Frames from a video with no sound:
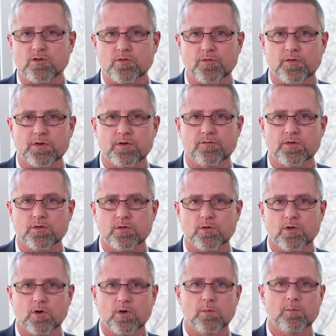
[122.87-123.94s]
do for your
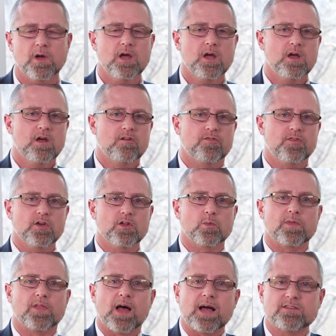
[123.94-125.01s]
funeral home, filled
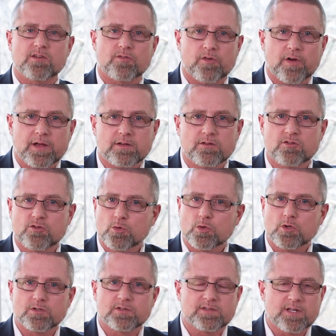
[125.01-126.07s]
with lots of great
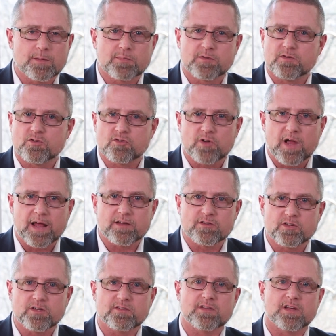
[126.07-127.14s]
tools, tips, and
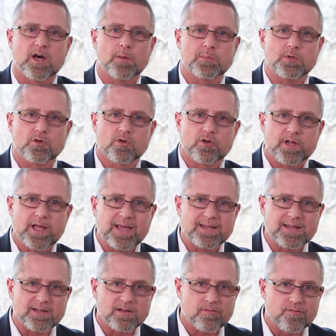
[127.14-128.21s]
strategies to help you
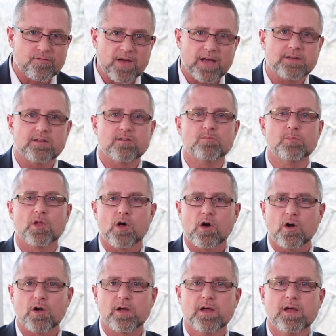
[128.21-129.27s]
create an effective
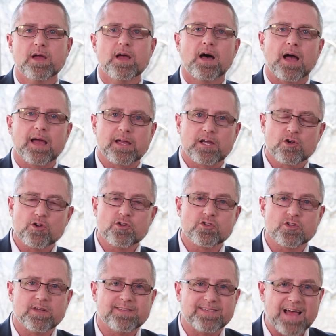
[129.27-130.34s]
blog. I encourage
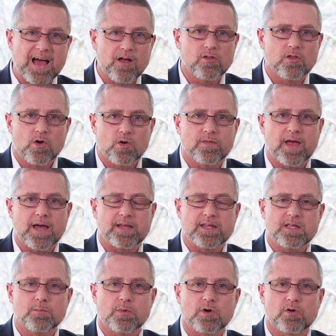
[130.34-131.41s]
you to download that
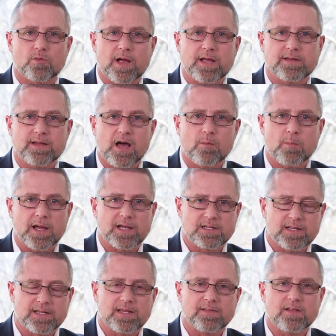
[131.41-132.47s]
ebook right now by
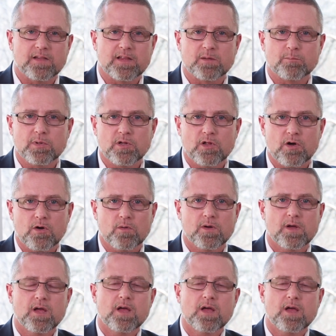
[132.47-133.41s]
clicking the link below.